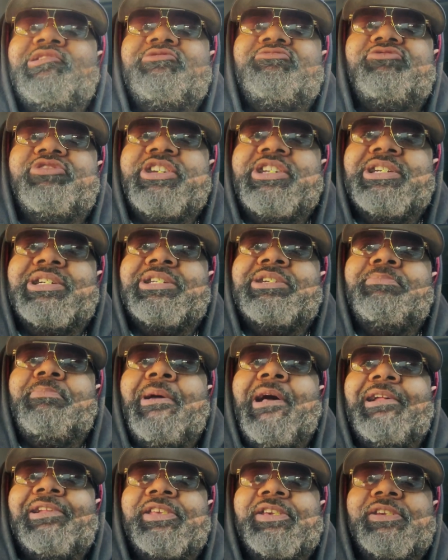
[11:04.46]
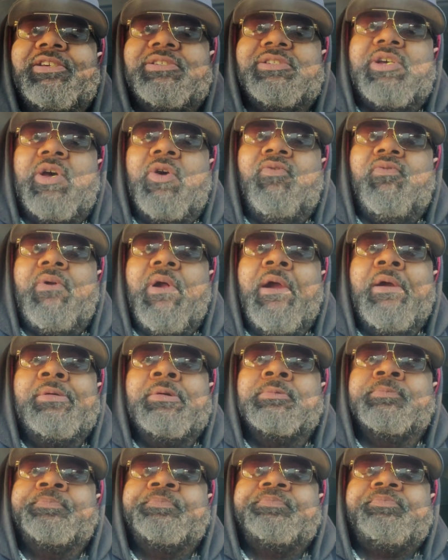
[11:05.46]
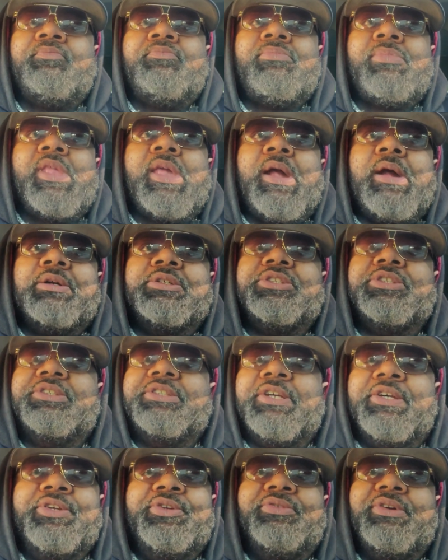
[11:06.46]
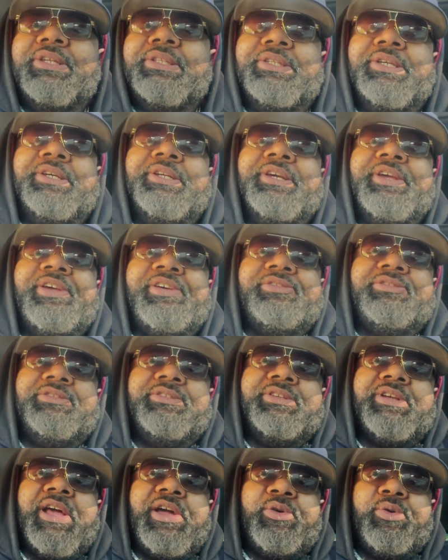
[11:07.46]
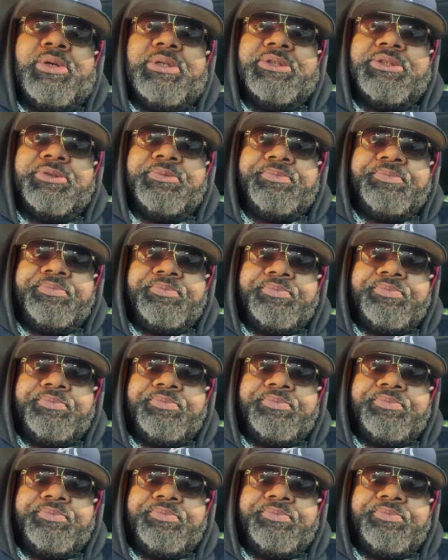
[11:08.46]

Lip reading: then reading it back to yourself should tell you right there the answer to that question.